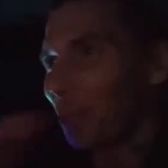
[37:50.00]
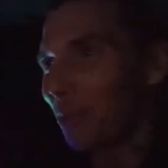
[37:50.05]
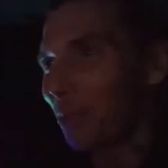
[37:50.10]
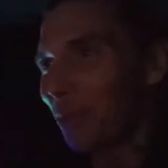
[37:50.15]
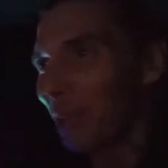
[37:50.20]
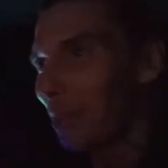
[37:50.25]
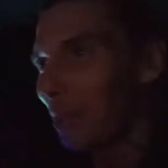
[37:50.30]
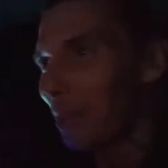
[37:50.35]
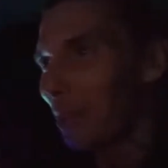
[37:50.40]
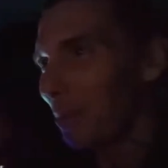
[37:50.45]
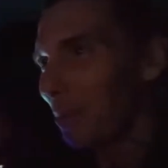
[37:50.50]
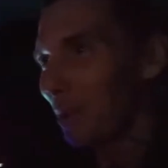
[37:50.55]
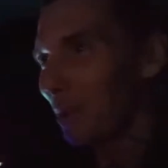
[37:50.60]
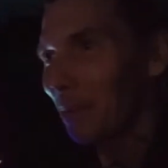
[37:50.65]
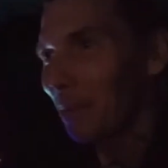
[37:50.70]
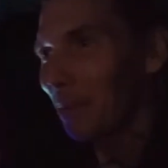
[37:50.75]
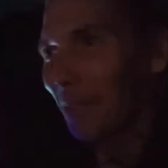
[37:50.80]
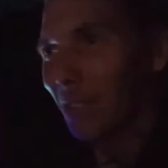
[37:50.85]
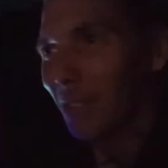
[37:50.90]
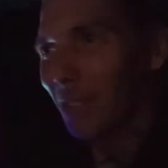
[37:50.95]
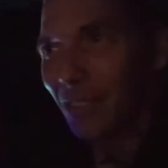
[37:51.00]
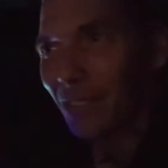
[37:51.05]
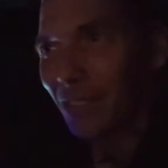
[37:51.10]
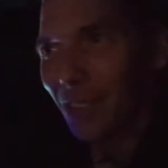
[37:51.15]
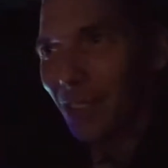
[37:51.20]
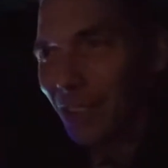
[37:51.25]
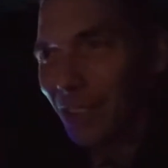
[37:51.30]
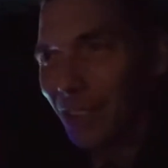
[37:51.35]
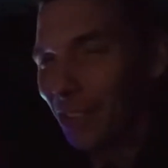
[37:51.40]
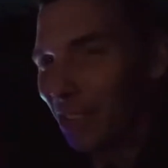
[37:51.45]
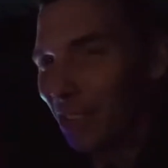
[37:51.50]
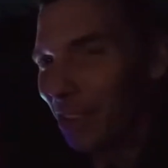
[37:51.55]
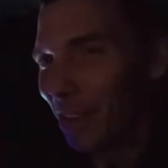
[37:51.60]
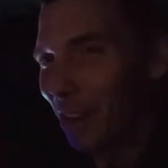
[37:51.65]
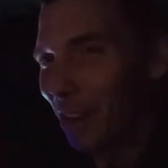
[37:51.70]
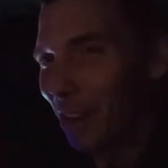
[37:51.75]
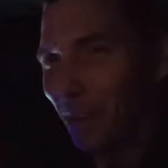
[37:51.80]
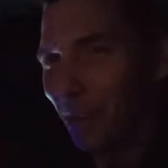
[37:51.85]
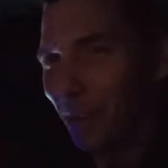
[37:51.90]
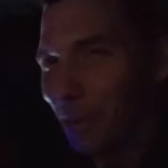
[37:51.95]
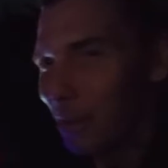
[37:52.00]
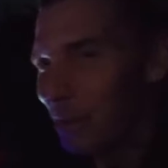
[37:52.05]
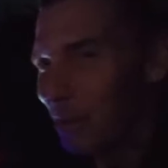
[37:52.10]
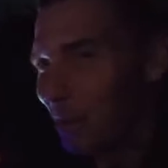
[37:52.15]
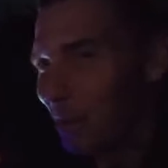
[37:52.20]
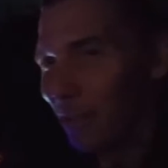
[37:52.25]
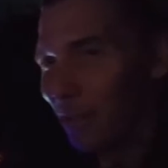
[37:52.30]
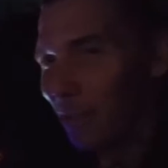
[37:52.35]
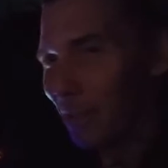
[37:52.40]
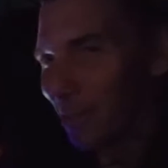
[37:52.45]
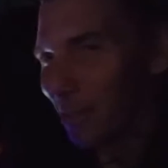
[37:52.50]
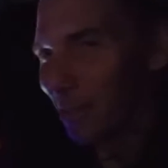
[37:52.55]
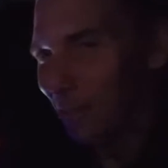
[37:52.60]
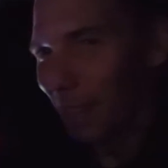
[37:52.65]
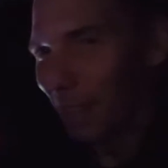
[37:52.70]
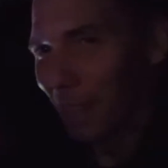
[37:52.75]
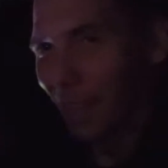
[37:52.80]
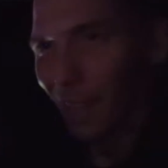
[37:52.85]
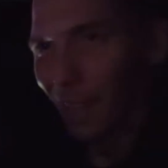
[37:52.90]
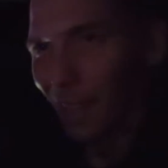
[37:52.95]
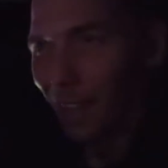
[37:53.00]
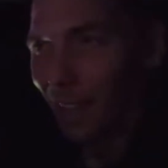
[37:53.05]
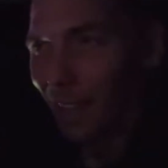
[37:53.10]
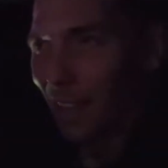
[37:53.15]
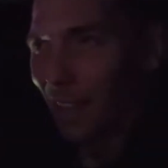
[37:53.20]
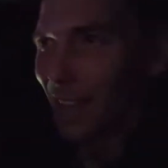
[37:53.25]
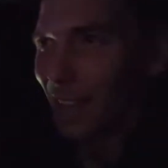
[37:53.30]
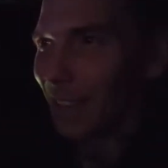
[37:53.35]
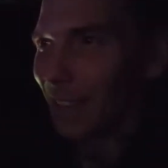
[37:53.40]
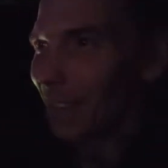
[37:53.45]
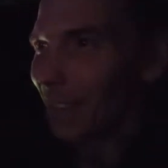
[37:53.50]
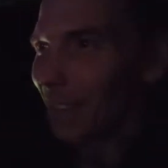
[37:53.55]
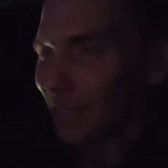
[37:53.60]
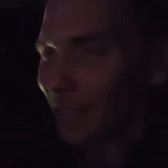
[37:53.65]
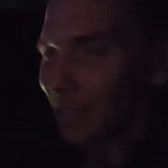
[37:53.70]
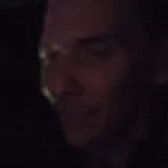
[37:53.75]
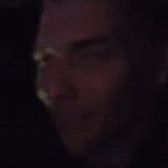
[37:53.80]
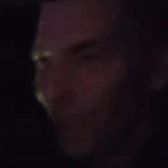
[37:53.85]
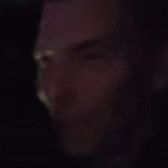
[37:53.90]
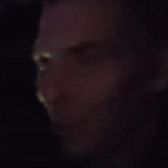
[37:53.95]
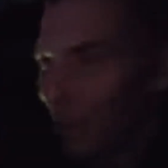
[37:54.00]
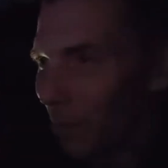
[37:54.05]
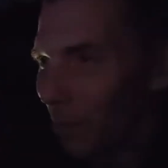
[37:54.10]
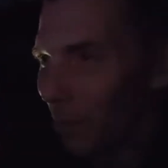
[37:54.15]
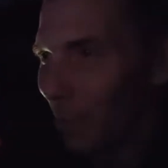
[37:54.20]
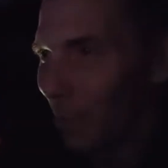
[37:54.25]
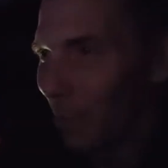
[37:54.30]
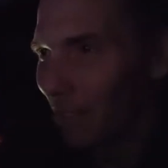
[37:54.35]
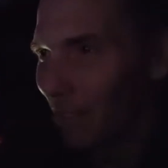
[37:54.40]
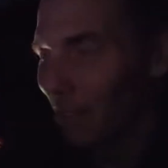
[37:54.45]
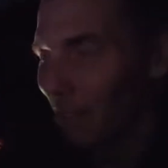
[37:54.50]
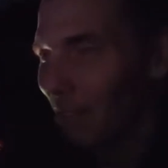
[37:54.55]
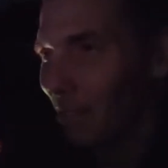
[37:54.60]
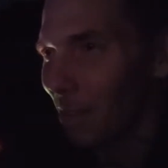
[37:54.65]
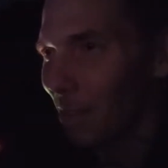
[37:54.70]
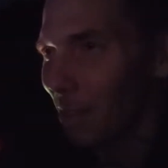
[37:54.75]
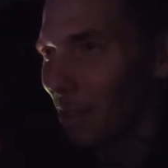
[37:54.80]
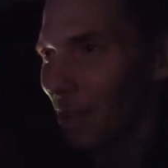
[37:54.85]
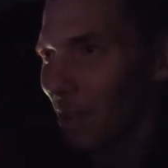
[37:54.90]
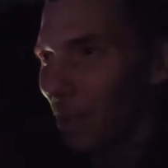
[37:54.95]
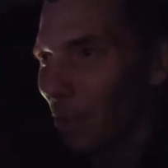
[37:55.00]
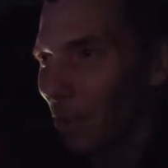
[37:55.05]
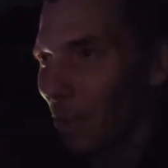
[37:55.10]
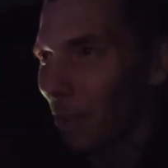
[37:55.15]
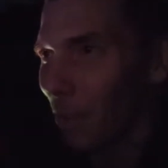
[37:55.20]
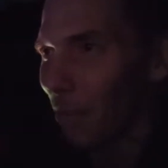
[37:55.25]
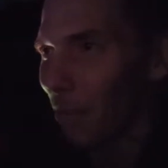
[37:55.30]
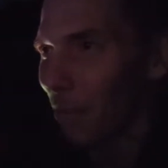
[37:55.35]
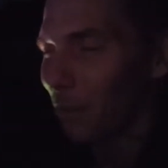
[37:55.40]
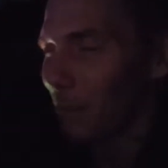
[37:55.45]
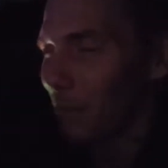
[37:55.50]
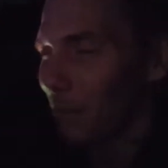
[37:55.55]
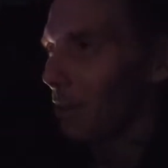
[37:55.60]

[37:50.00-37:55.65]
like real, just like generic, rudimentary fucking ideas of what we're gonna do when,